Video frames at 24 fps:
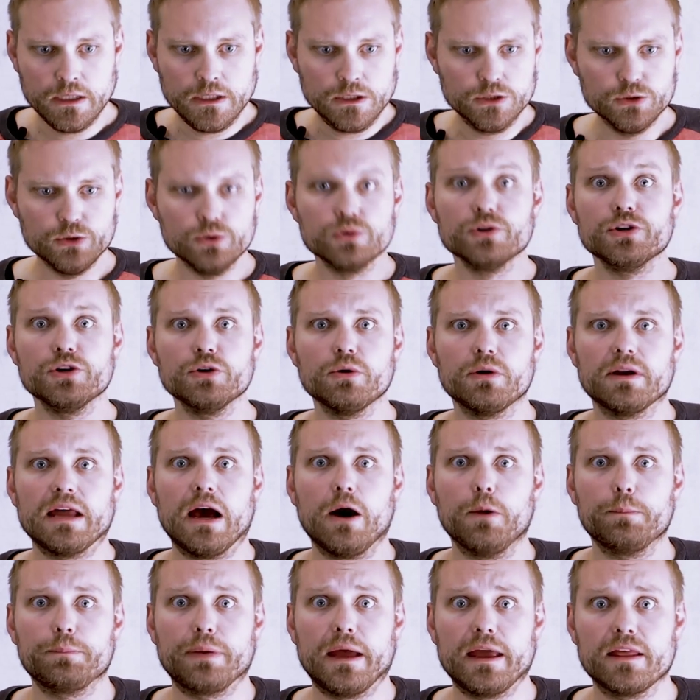Ooh, you know what
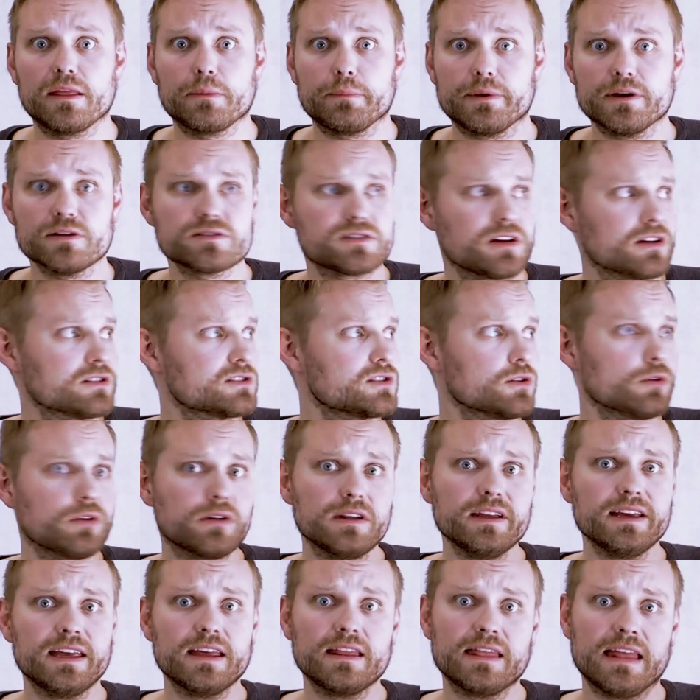help pay the bills? Also,
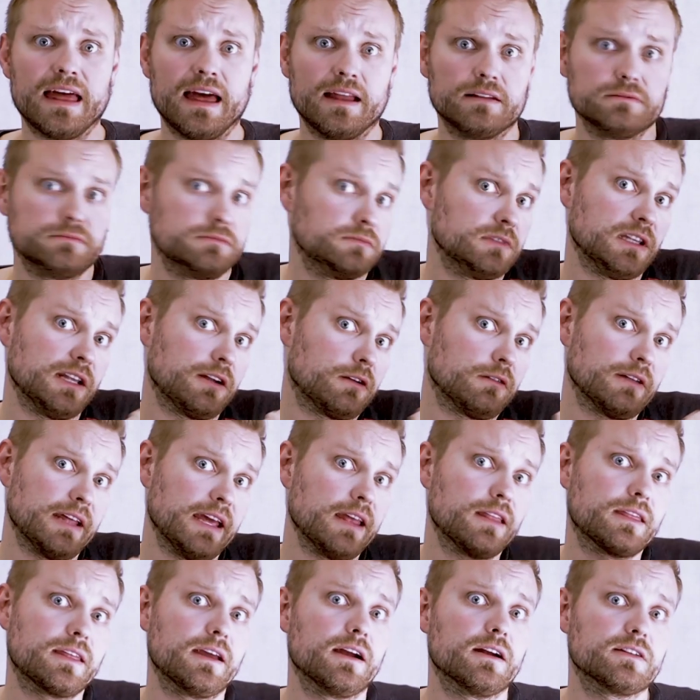clicking that little
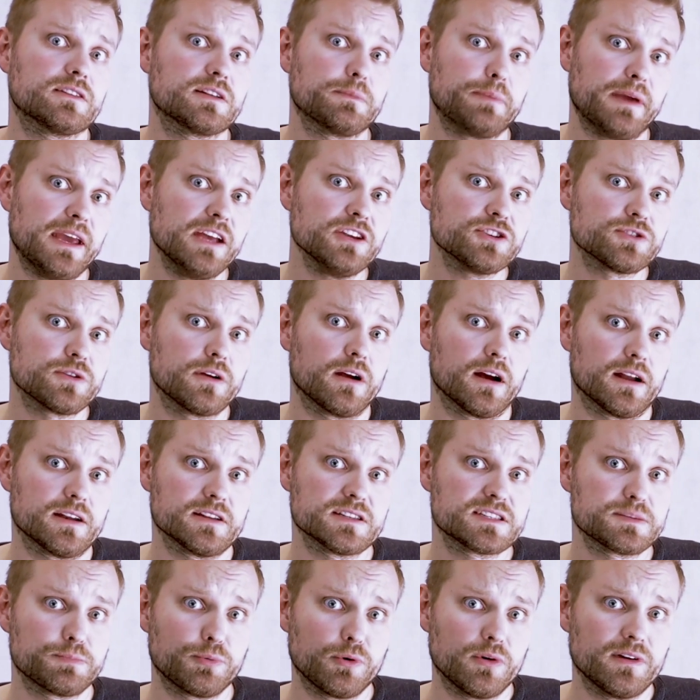link there to Patreon and
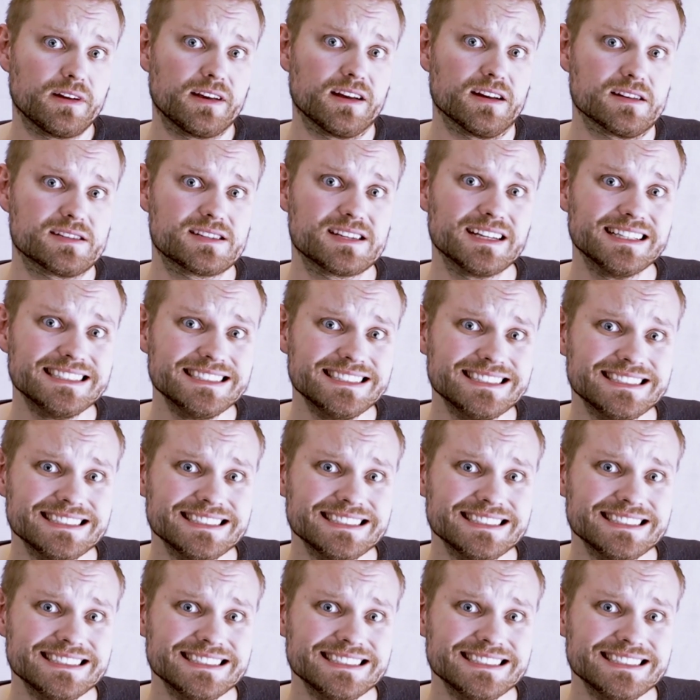supporting us.